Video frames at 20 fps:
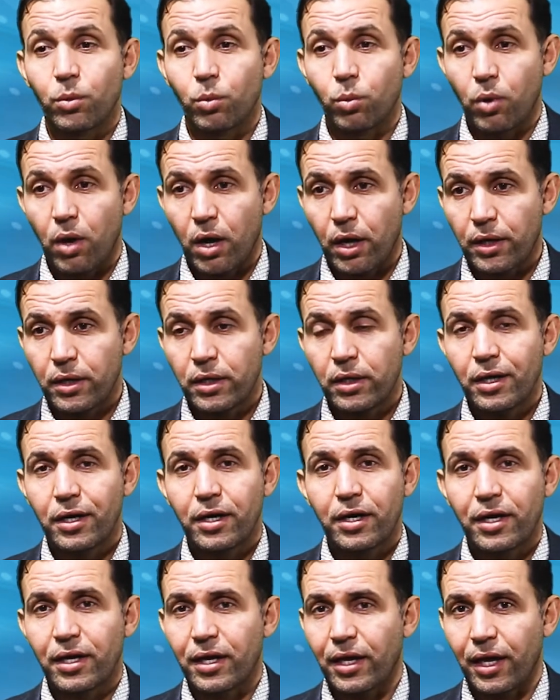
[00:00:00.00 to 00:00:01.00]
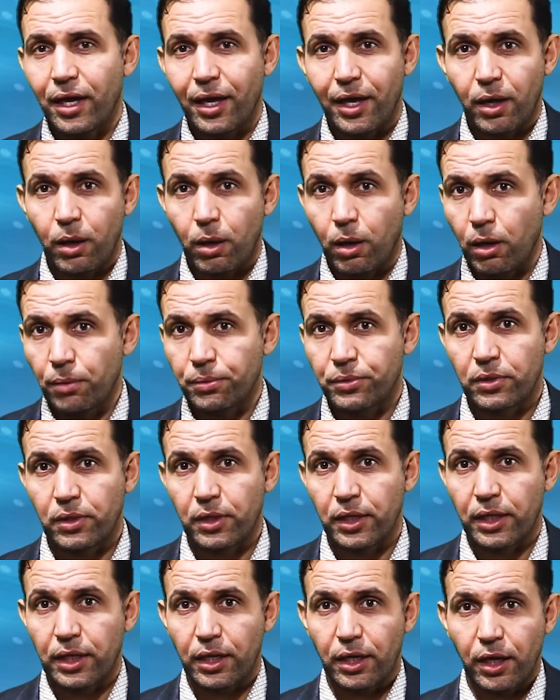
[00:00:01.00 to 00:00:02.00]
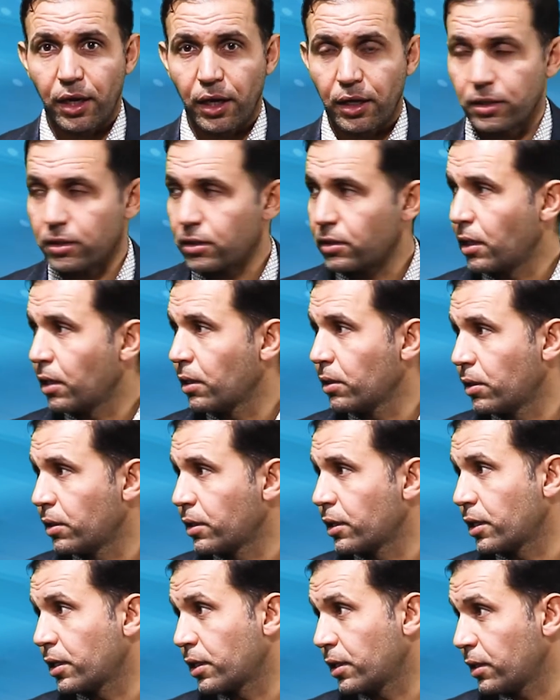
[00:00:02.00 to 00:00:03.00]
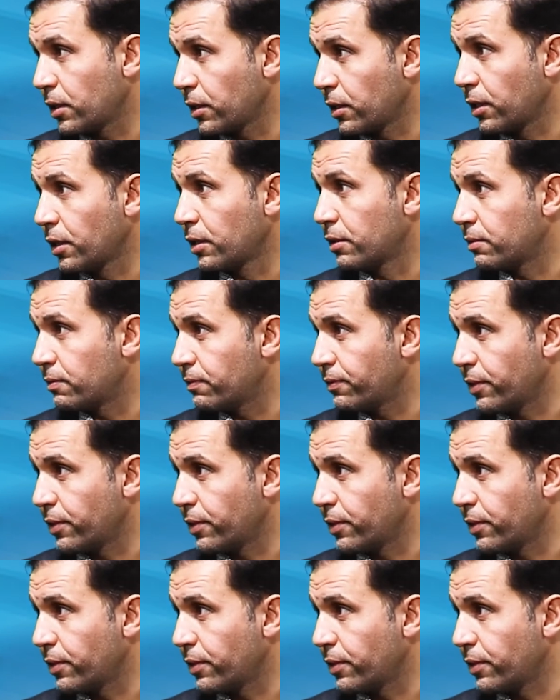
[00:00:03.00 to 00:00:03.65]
Water, obsolete. It's no longer good